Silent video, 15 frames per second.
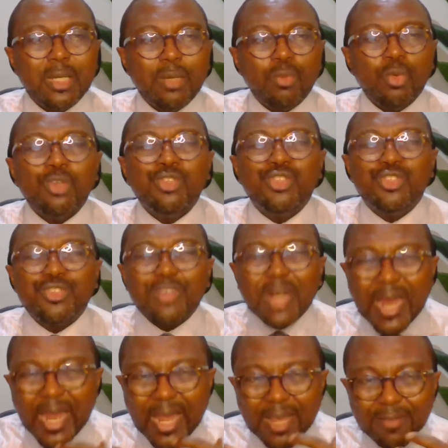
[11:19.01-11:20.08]

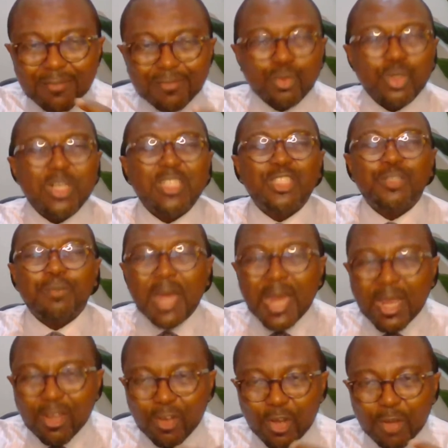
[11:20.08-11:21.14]
will
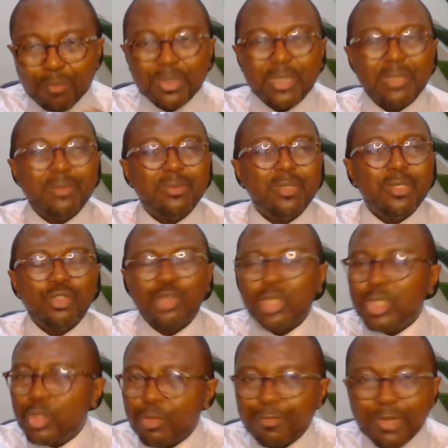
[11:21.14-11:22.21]
inspire a company to
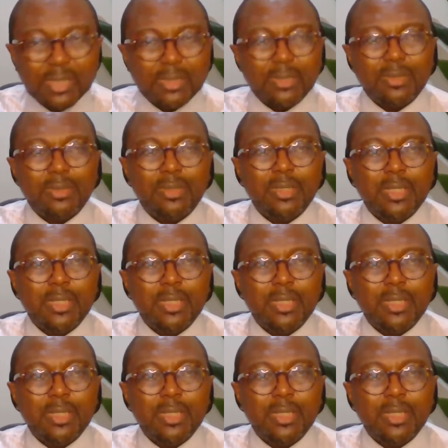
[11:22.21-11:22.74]
innovate.